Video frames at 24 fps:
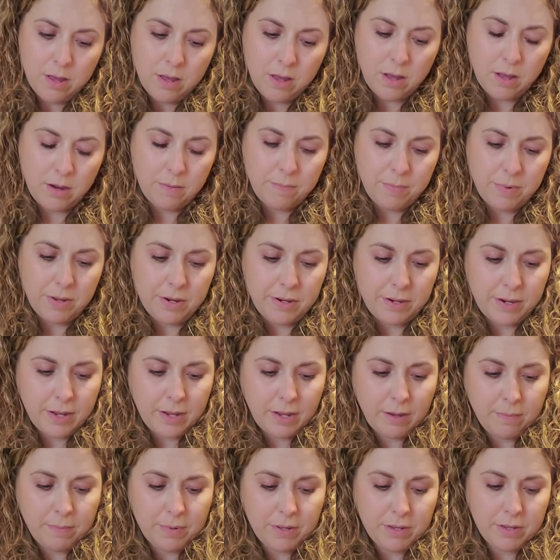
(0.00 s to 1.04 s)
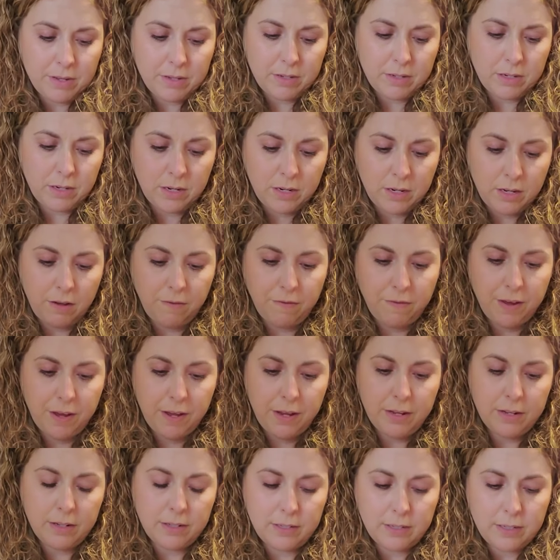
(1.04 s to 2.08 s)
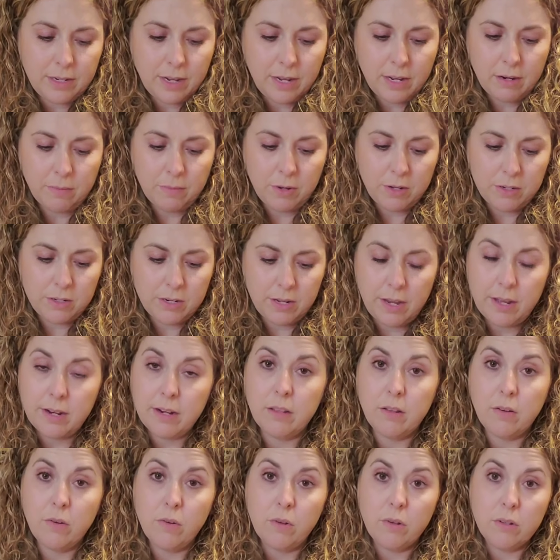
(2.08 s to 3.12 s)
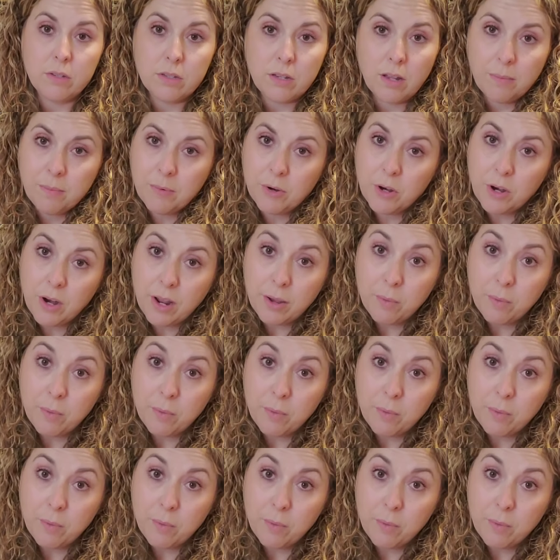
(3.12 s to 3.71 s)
on Monday, but if I could stay in Montana the whole summer,